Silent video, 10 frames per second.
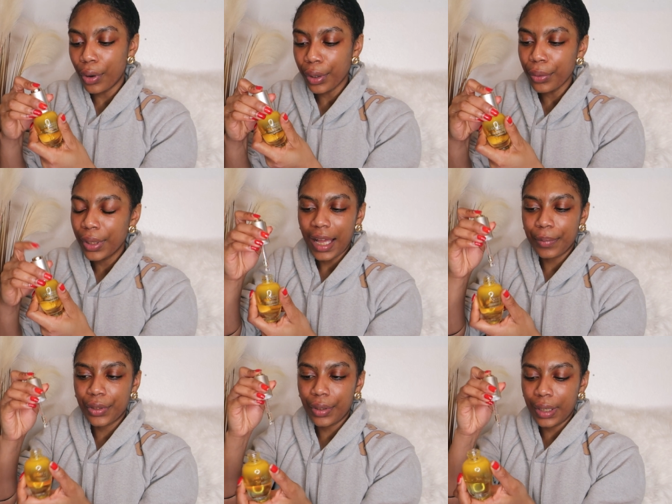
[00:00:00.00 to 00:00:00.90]
Oil.
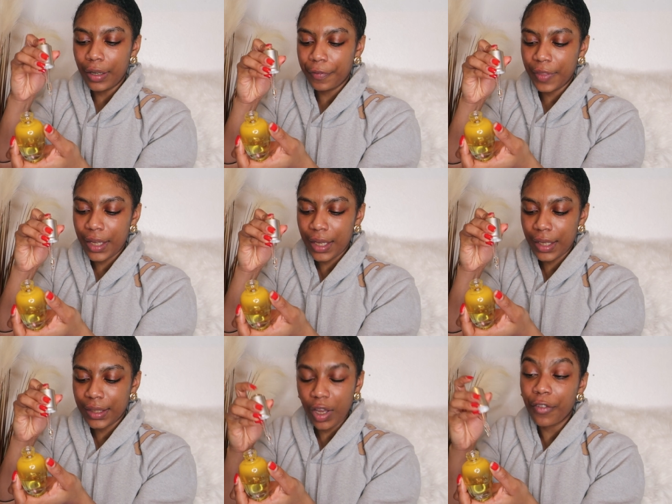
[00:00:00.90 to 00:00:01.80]
Absolutely love
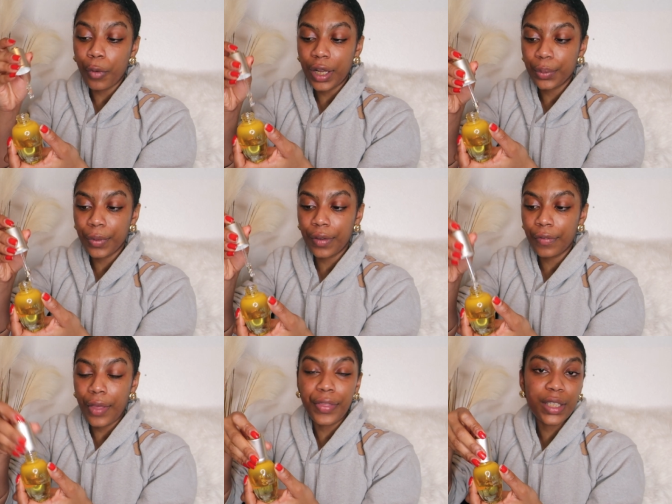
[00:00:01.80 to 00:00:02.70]
this. I've worked
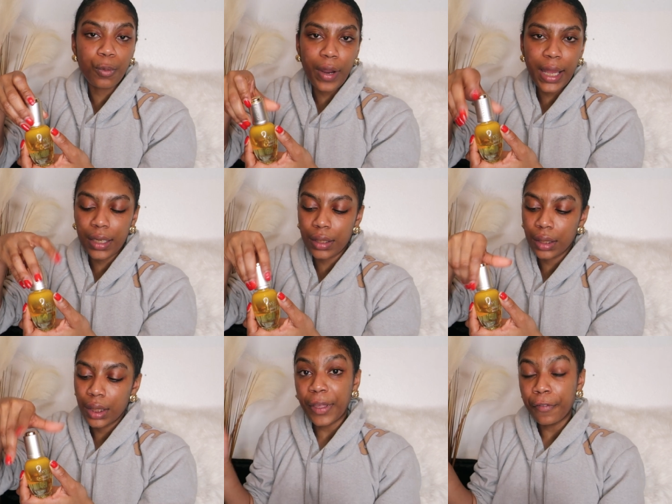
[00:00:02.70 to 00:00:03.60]
with this brand
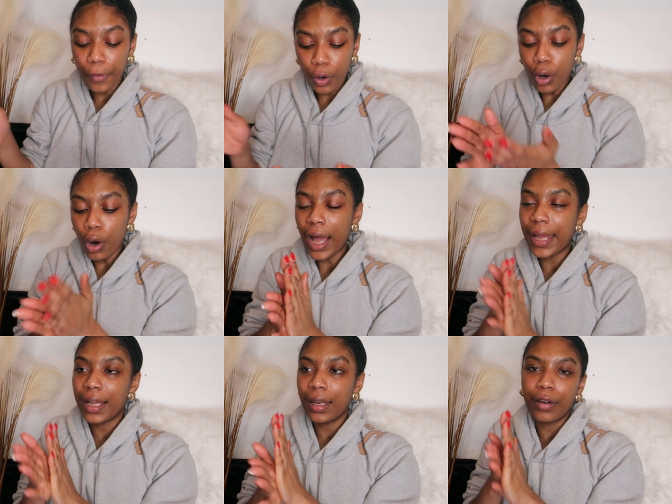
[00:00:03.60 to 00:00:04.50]
before
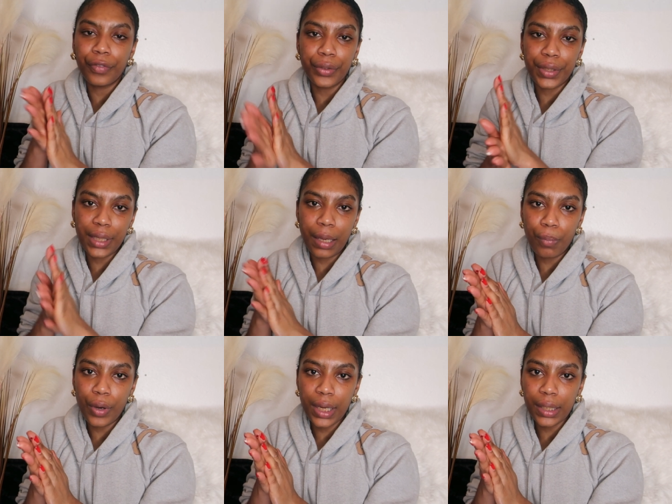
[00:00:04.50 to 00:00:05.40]
and I love using their
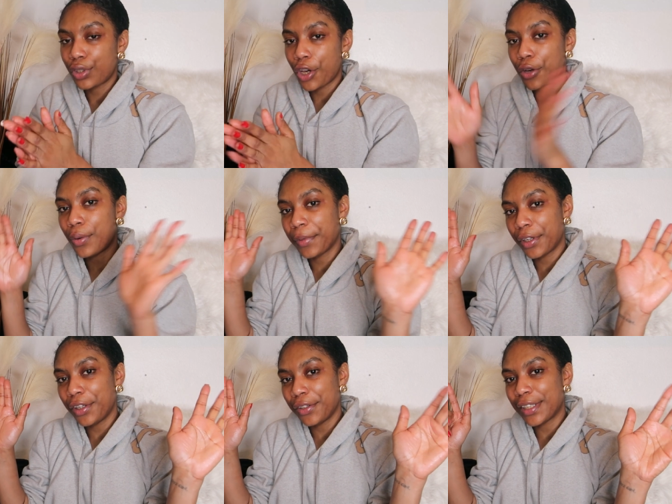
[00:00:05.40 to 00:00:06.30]
products, so I'm
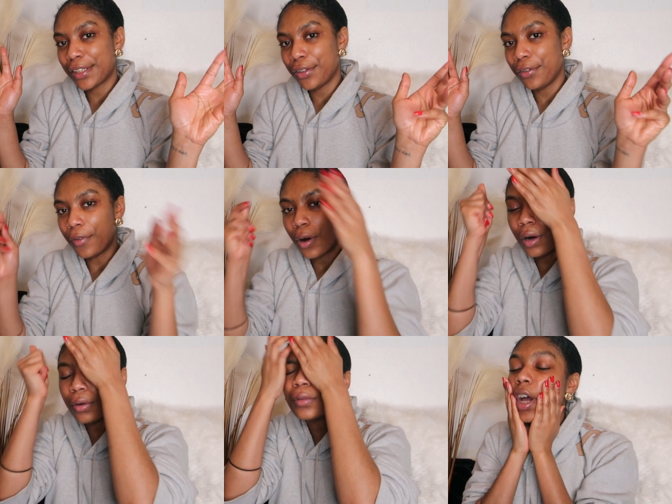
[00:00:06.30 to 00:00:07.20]
going to use this youth
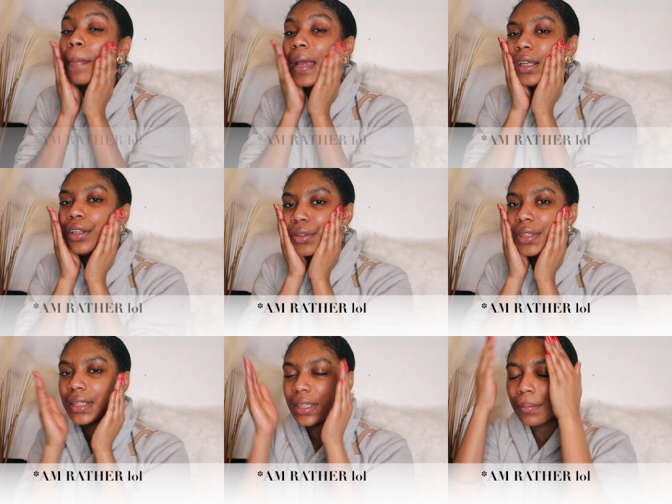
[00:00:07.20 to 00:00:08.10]
oil. I mainly use
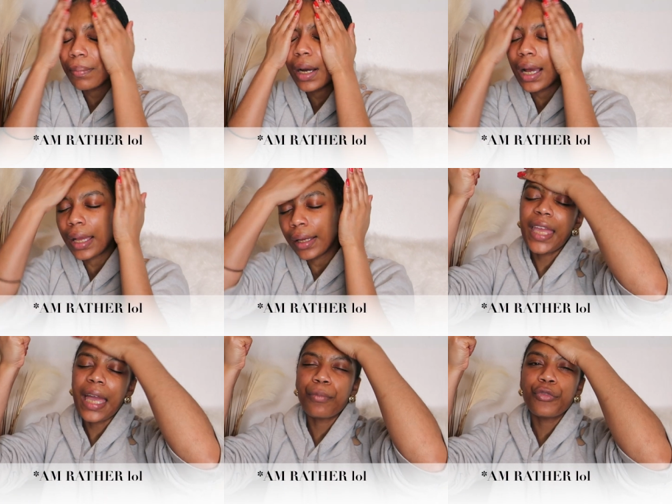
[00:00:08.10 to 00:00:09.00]
this in my
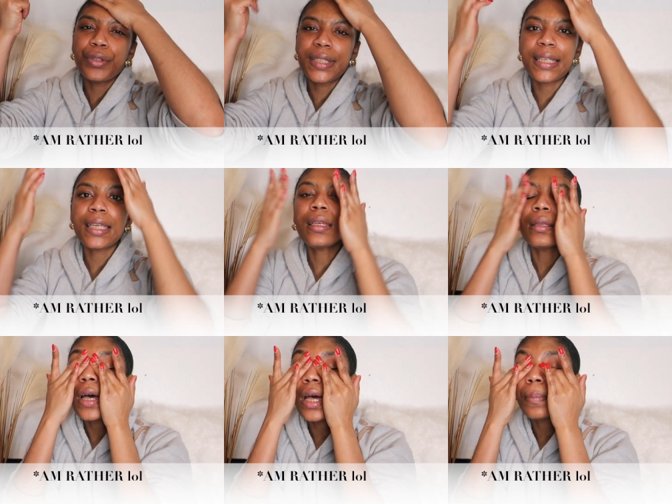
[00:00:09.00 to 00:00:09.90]
PM routine,
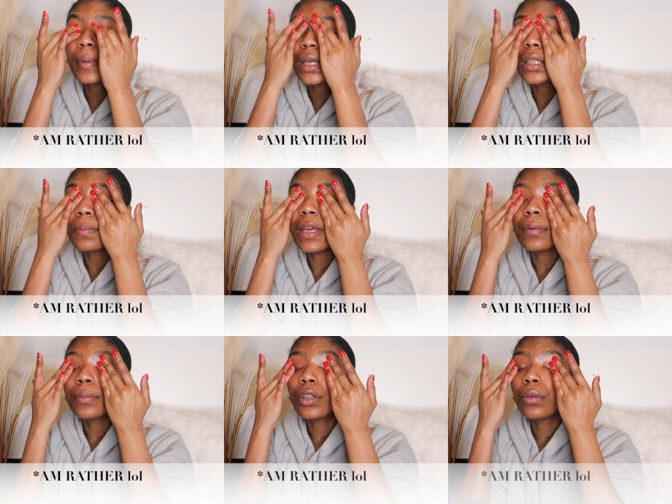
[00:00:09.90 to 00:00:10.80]
but because
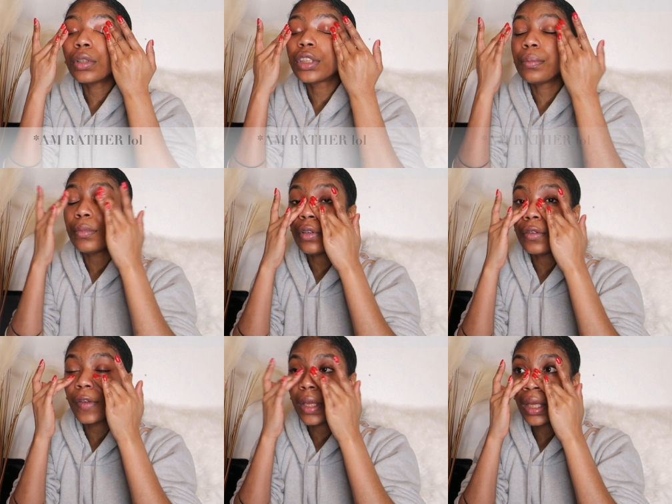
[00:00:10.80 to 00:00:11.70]
maybe I'm going to watch a
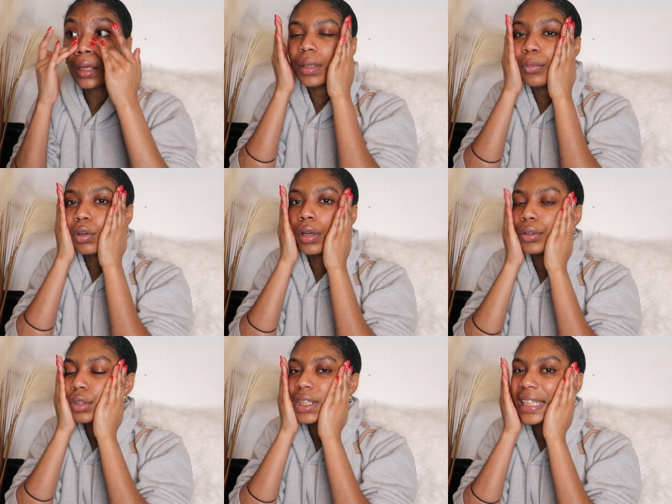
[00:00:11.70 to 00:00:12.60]
movie and I'm not
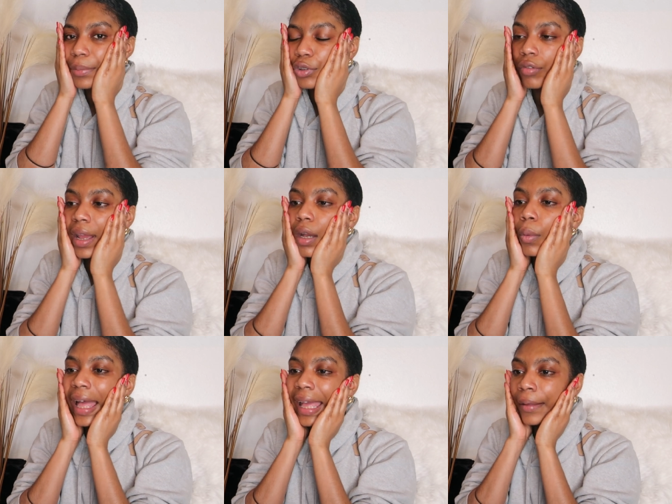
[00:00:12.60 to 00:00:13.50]
going to sleep straight
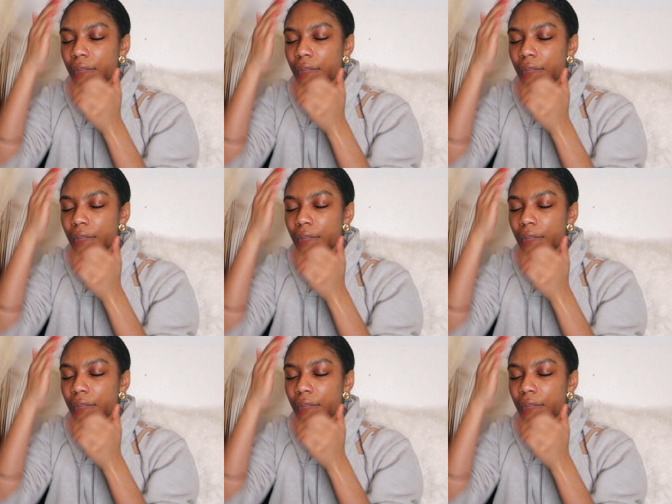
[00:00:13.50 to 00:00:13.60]
away,